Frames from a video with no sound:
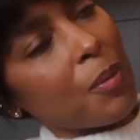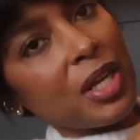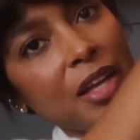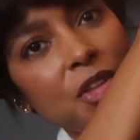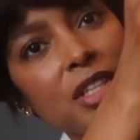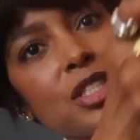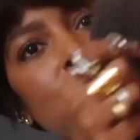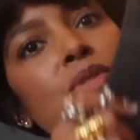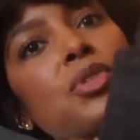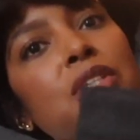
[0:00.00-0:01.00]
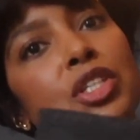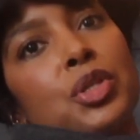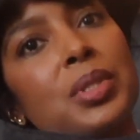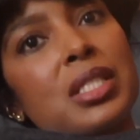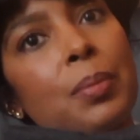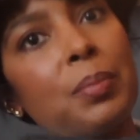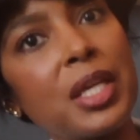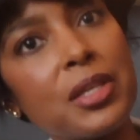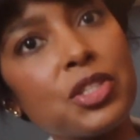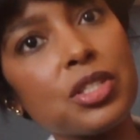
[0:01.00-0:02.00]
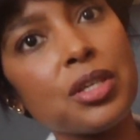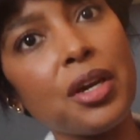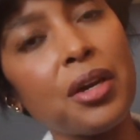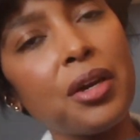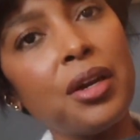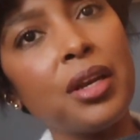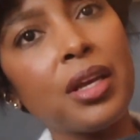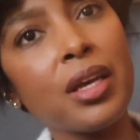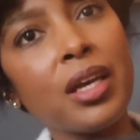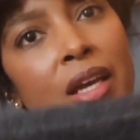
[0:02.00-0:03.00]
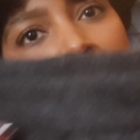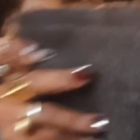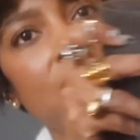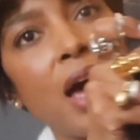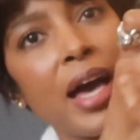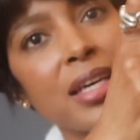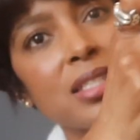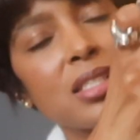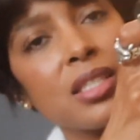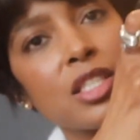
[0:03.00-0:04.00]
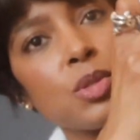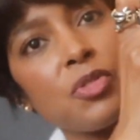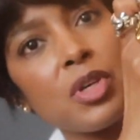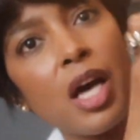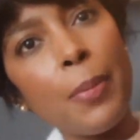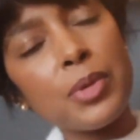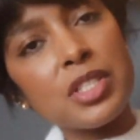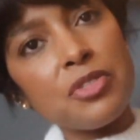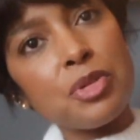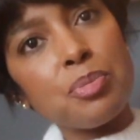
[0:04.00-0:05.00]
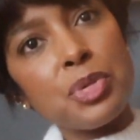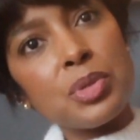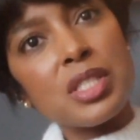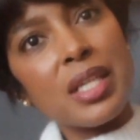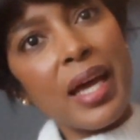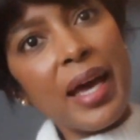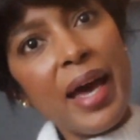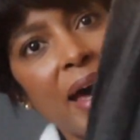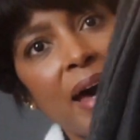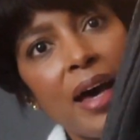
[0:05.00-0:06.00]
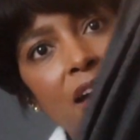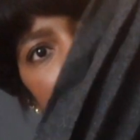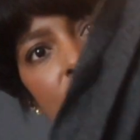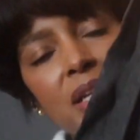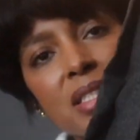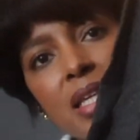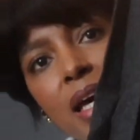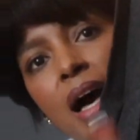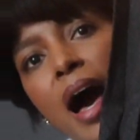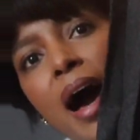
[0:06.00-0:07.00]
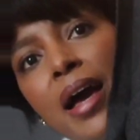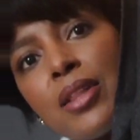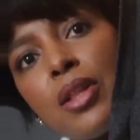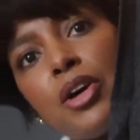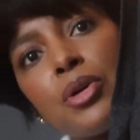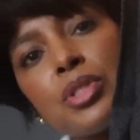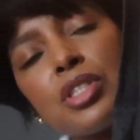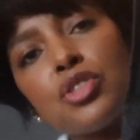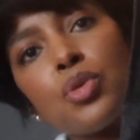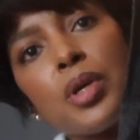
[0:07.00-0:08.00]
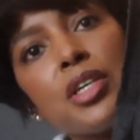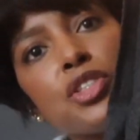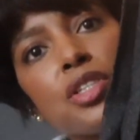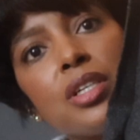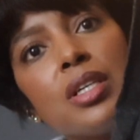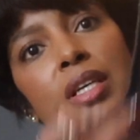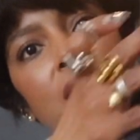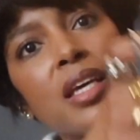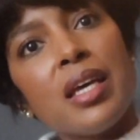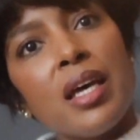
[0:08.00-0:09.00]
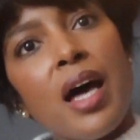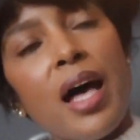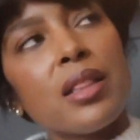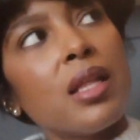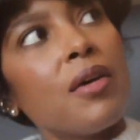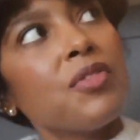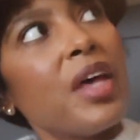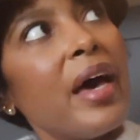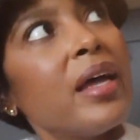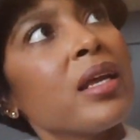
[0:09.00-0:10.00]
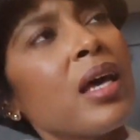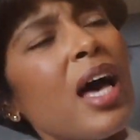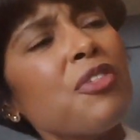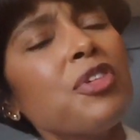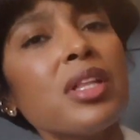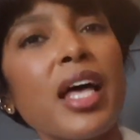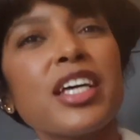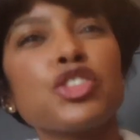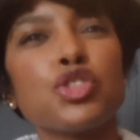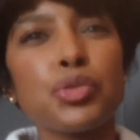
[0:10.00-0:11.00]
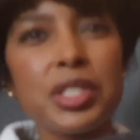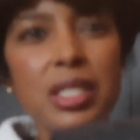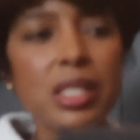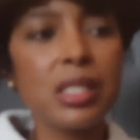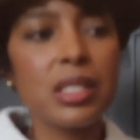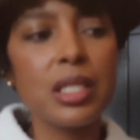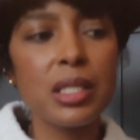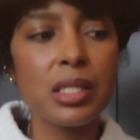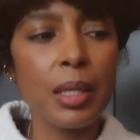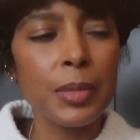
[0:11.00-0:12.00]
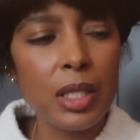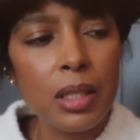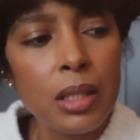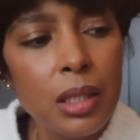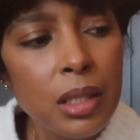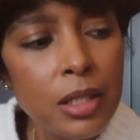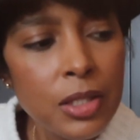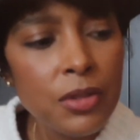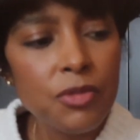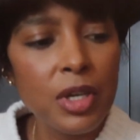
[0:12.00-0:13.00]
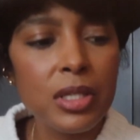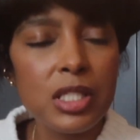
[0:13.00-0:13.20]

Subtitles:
but I thought this was really cute. It's a midi skirt. I could see this with a couple of different boots that I have, but it's like a high-low situation. I love that. I feel like Dries did something very